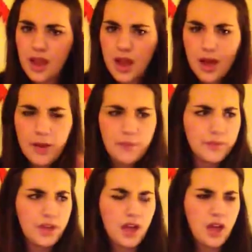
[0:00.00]

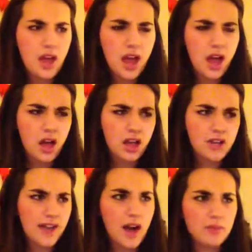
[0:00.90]
kind
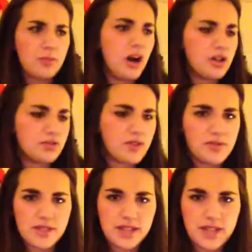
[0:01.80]
of album art
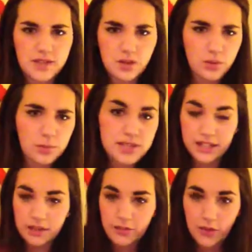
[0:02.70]
references or
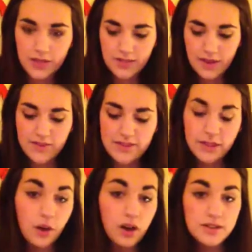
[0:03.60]
particular fonts that every
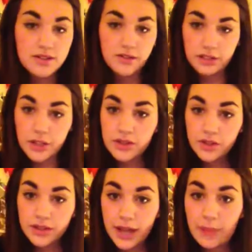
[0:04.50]
single artist they're including
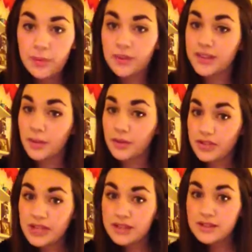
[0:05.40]
on the album, because that'd be
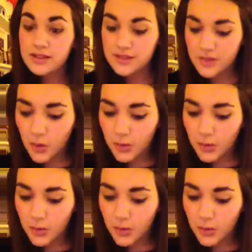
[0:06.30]
ridiculous. There's so